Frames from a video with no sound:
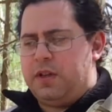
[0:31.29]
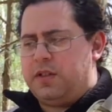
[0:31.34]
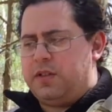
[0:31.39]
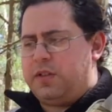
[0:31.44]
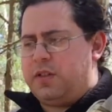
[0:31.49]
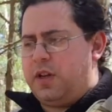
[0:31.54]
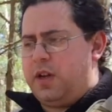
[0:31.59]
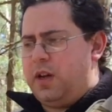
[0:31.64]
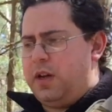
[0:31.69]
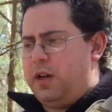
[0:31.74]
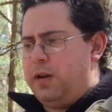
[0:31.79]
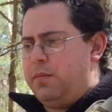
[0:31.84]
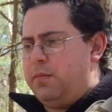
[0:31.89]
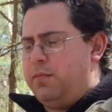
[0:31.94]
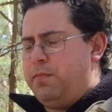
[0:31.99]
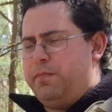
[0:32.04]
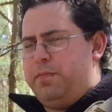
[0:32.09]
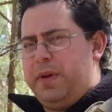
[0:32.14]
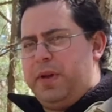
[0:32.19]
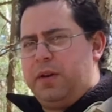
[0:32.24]
It's
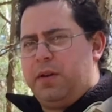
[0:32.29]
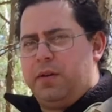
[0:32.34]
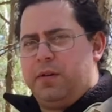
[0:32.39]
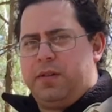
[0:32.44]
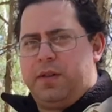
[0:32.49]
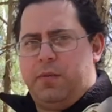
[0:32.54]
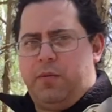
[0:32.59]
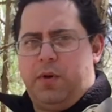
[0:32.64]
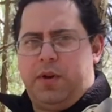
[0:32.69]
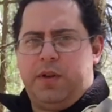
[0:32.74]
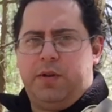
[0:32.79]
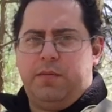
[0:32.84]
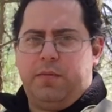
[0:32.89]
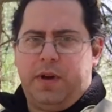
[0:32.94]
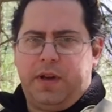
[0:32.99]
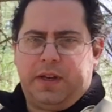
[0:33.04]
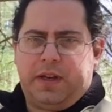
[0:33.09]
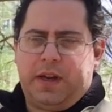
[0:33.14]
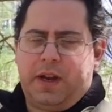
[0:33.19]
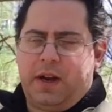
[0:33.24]
bigger than what you
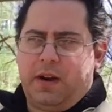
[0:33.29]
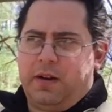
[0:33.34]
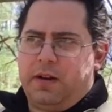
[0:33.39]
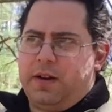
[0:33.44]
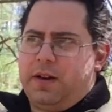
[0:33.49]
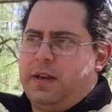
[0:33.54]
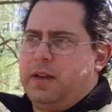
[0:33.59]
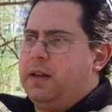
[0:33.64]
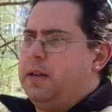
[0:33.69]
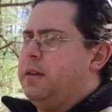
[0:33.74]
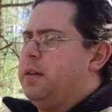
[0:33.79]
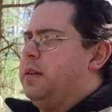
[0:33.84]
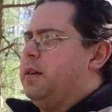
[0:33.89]
might carry